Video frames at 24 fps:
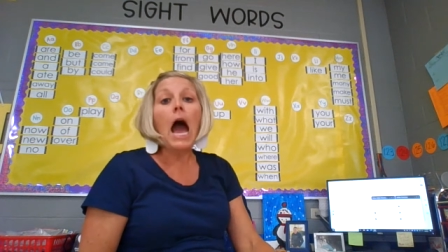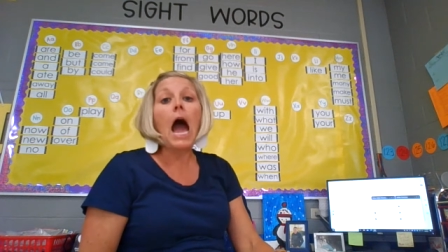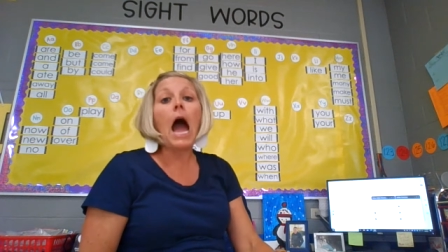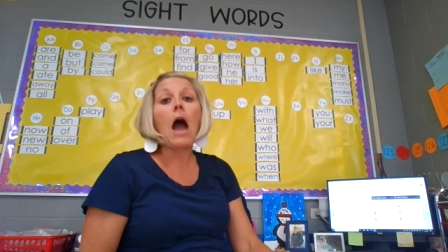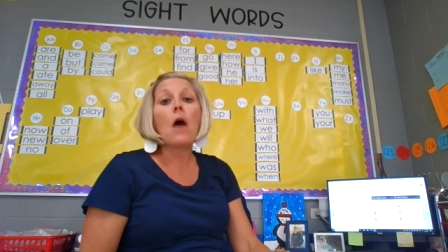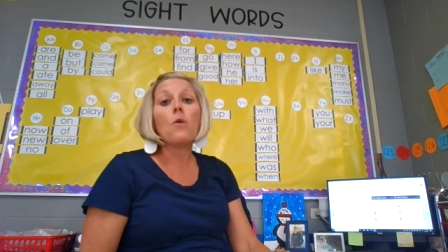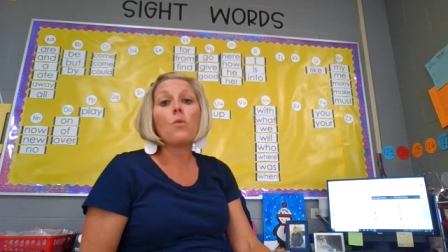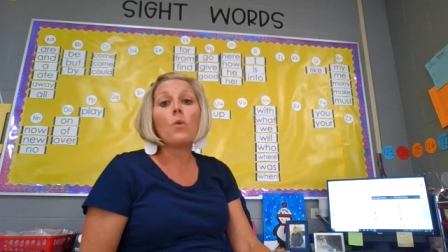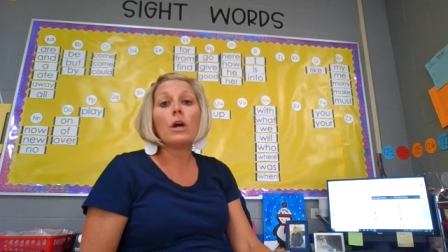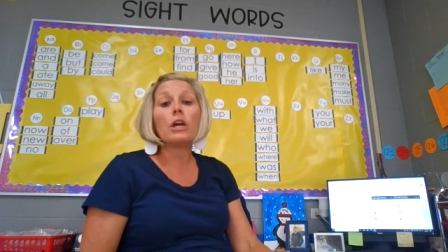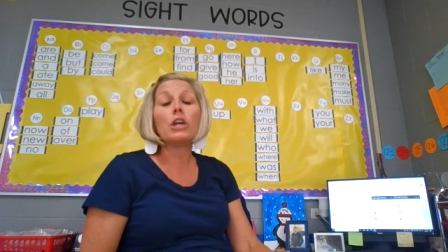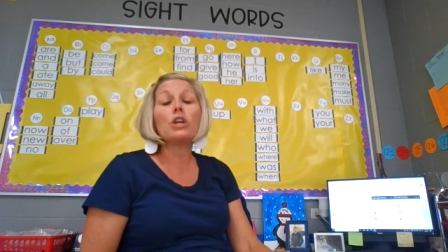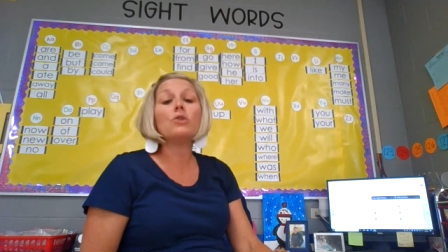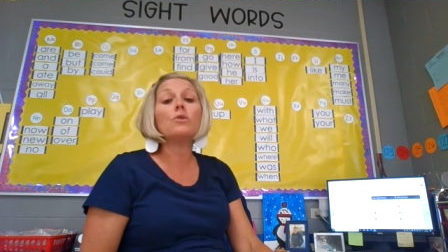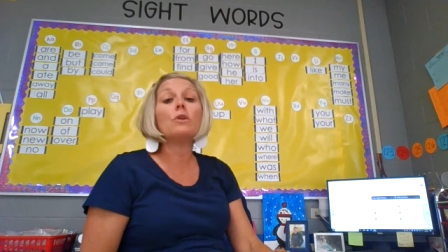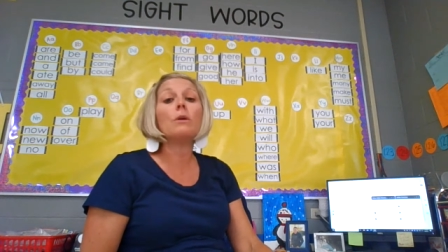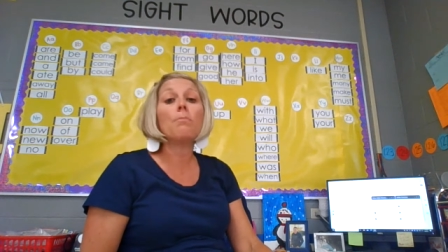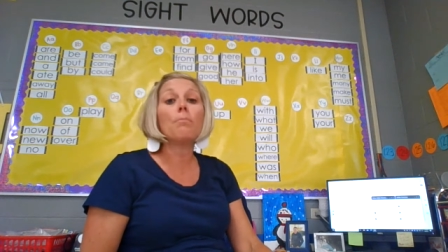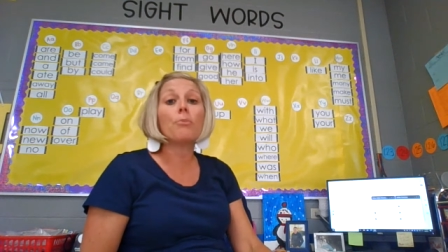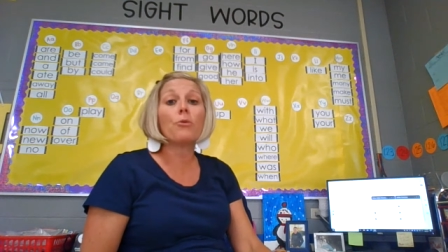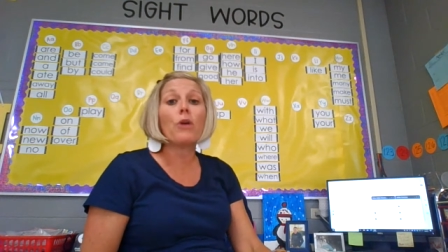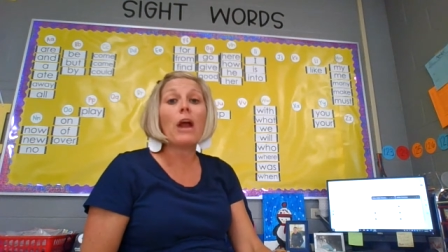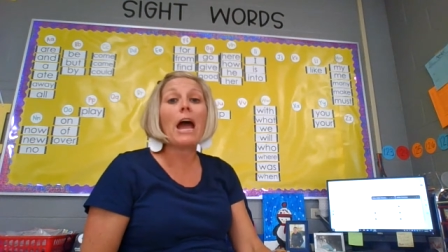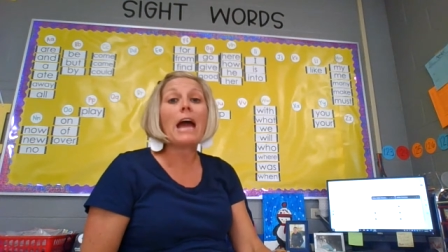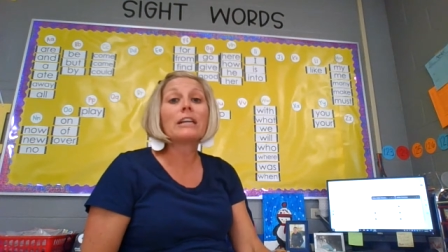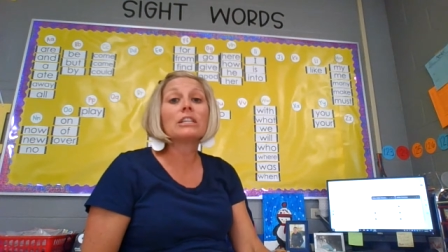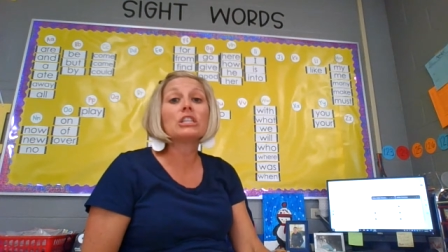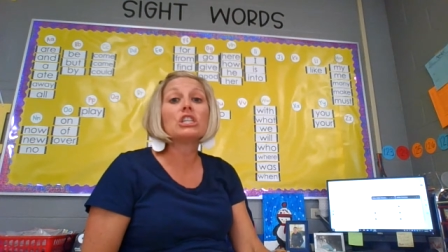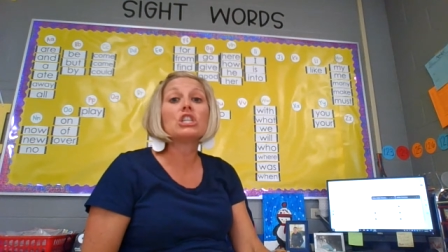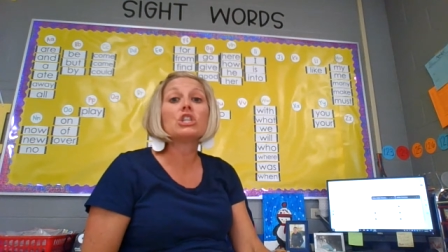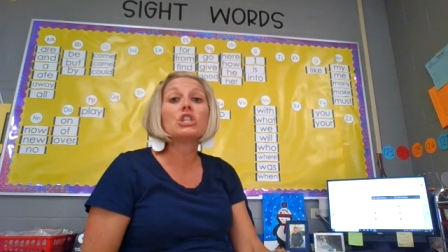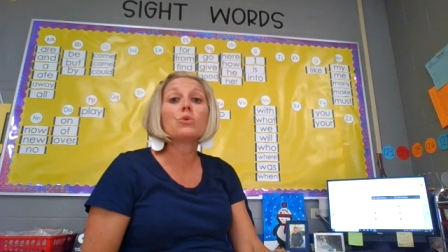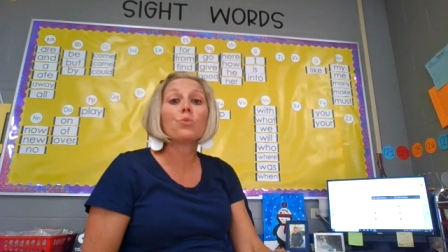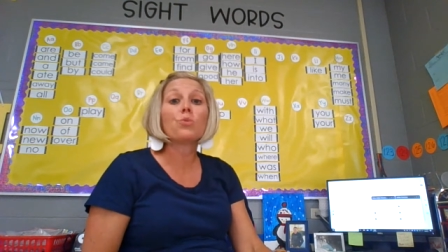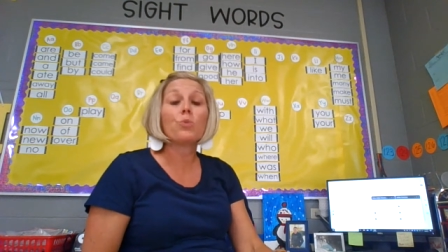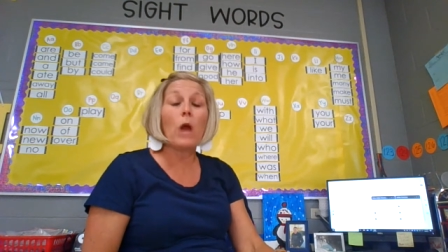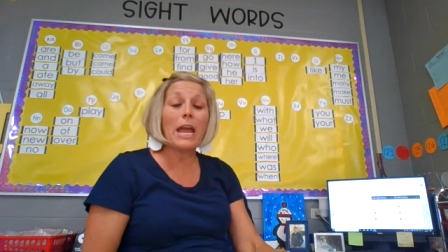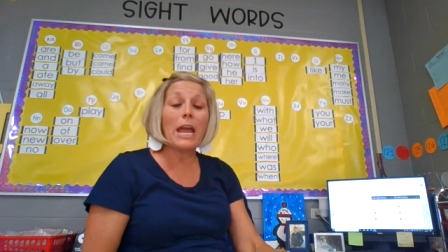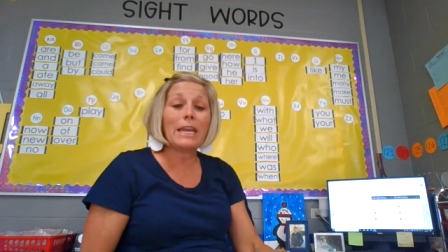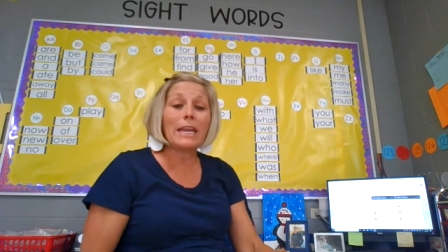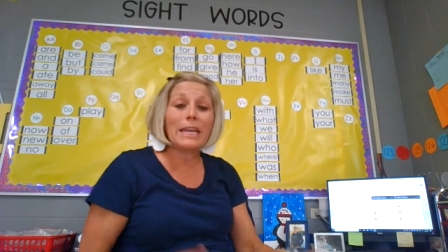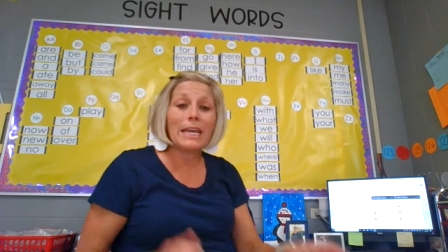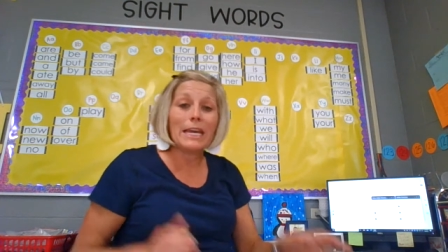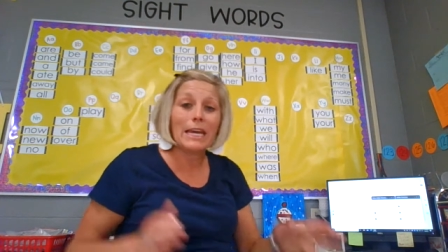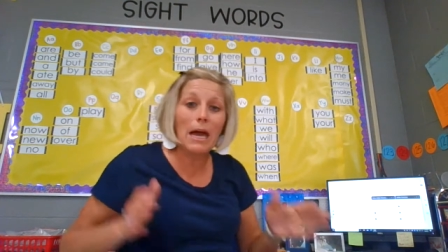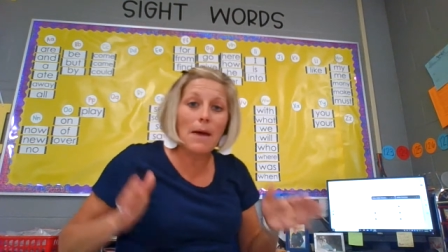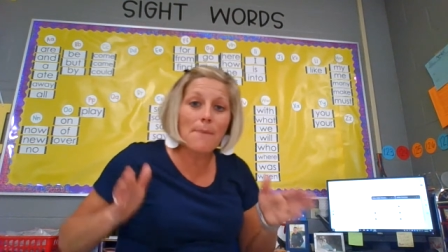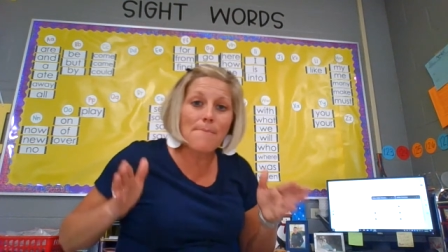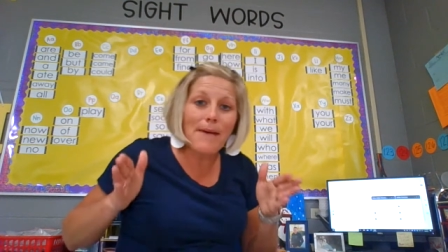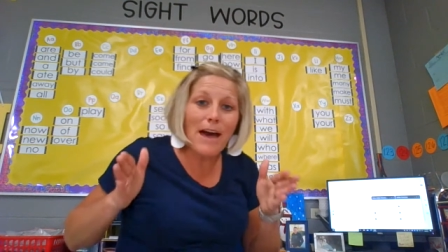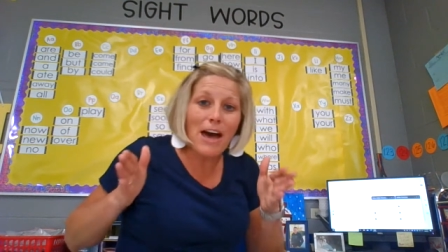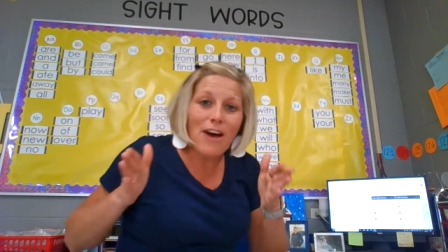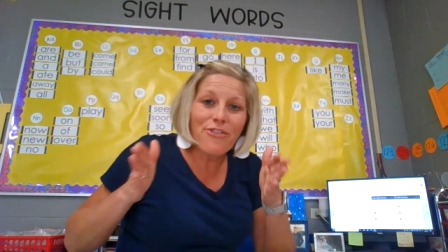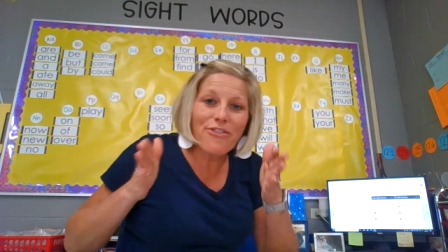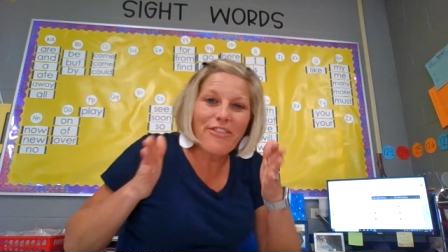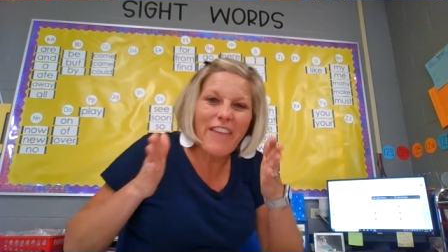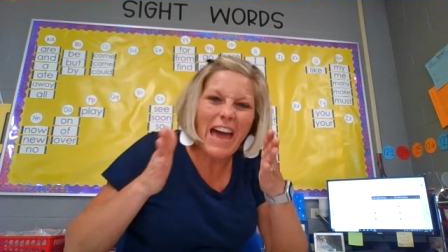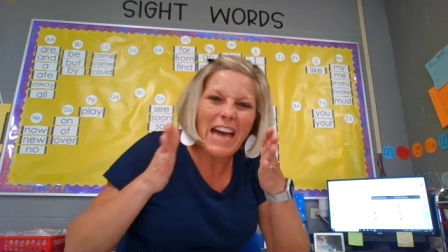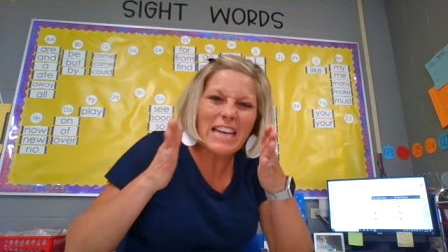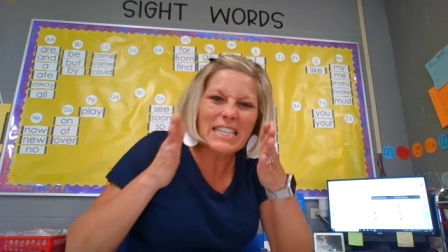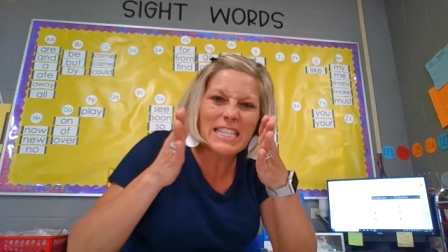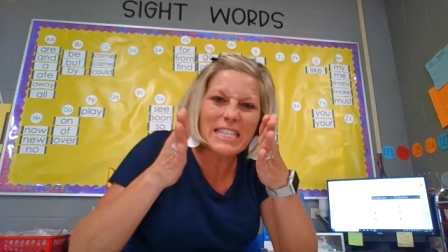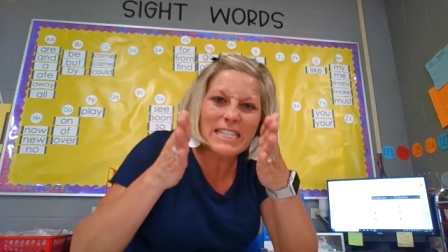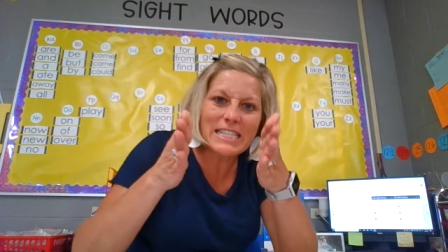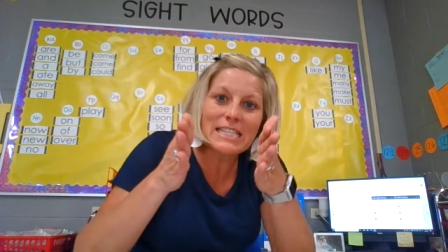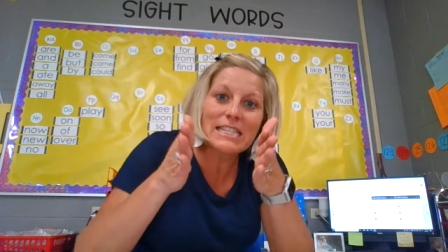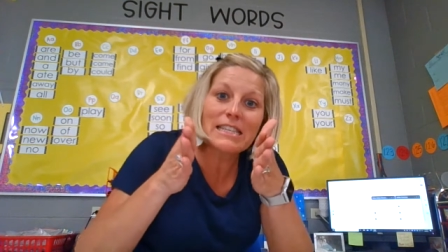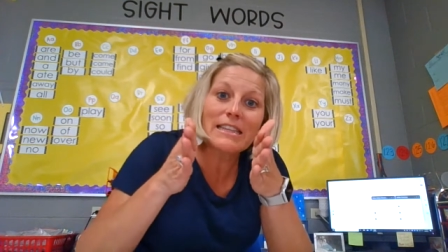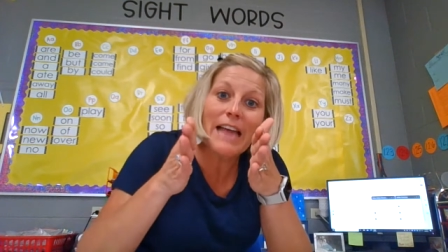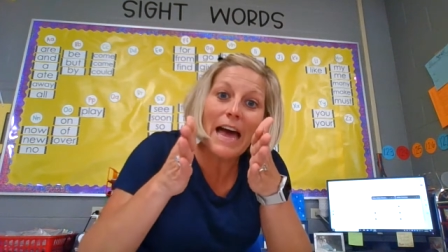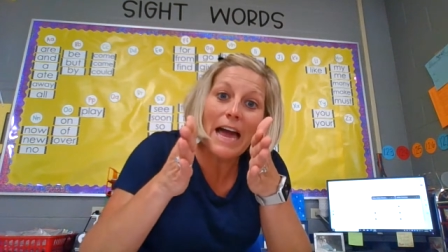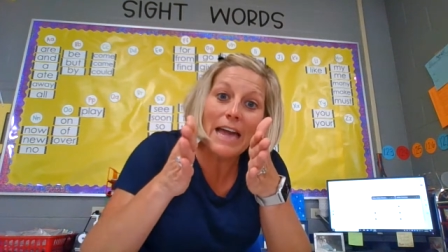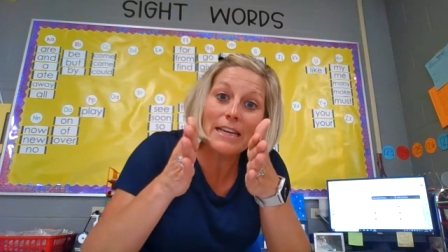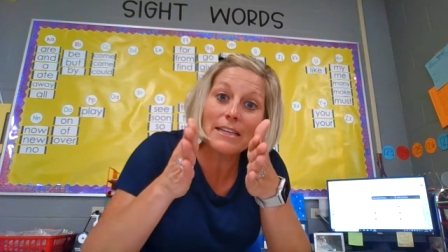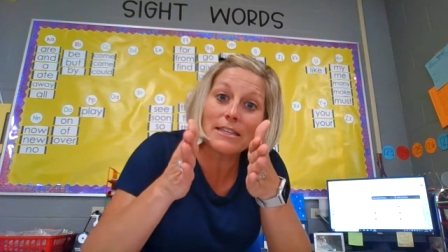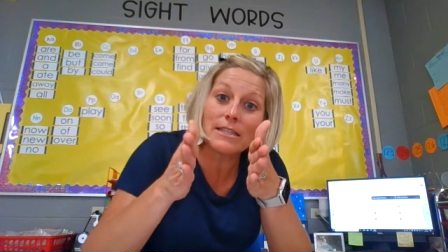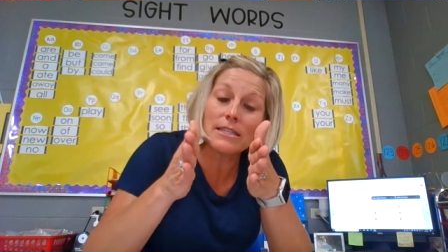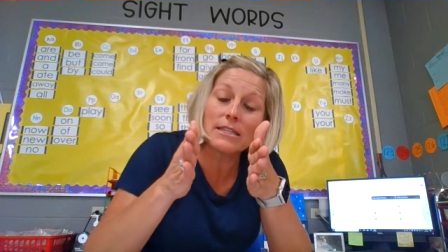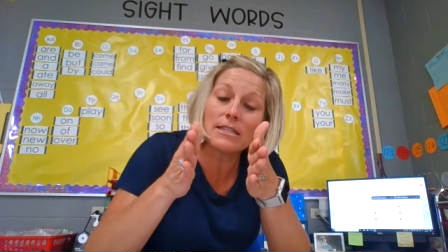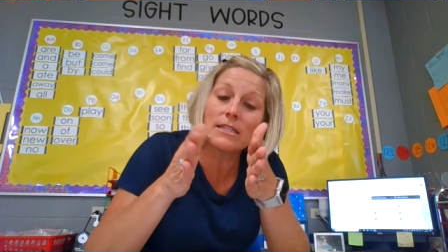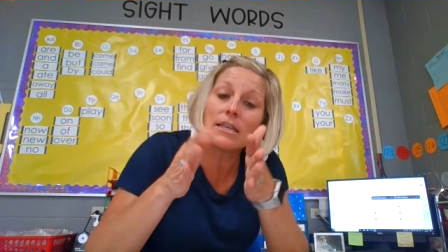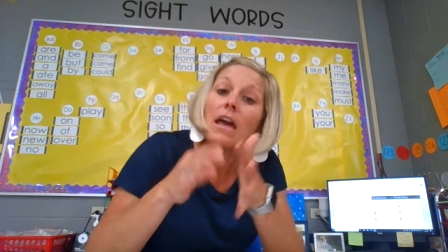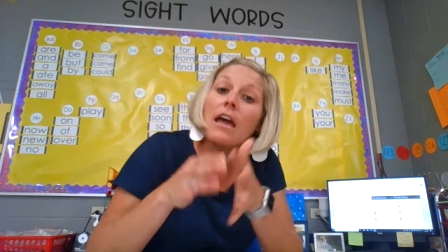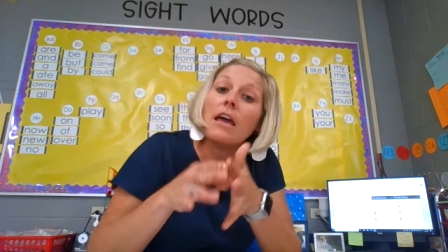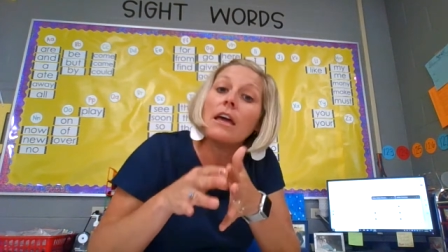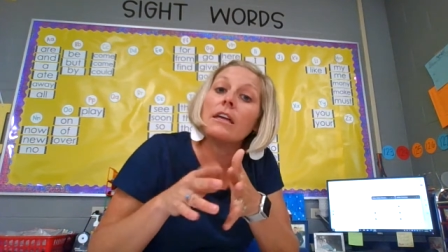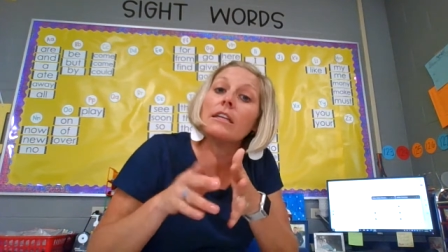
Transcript: I want you to practice writing about that slice.